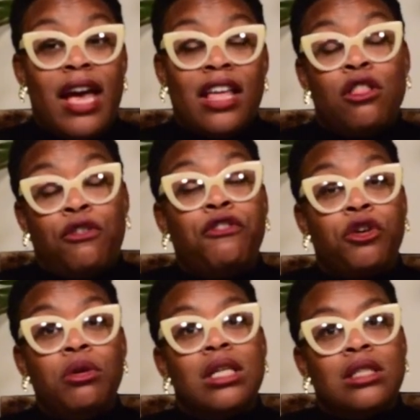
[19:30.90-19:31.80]
and the
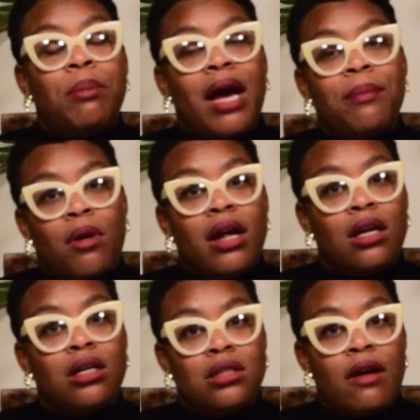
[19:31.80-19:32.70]
fruit is the
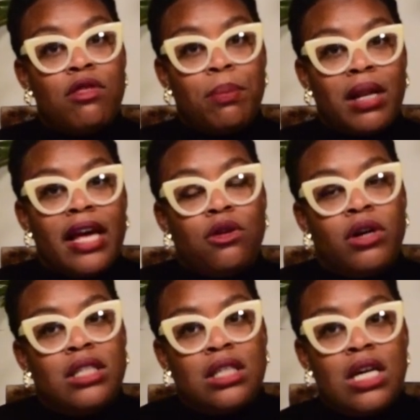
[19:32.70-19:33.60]
byproduct of the plant,
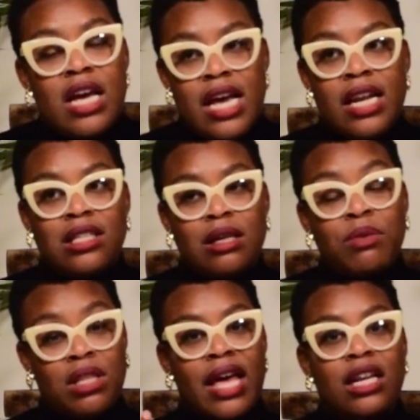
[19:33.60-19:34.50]
or is it is
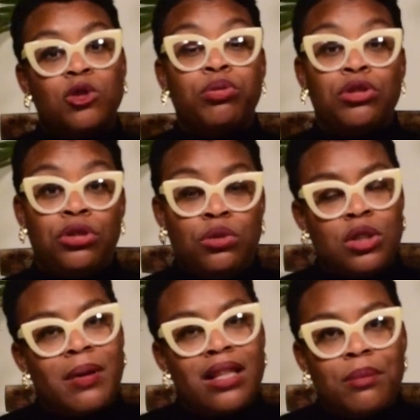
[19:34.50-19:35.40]
something that is
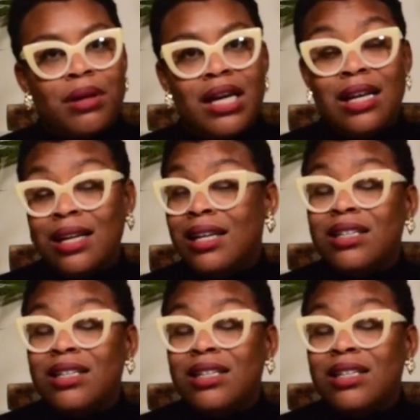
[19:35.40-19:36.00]
produced by the plant.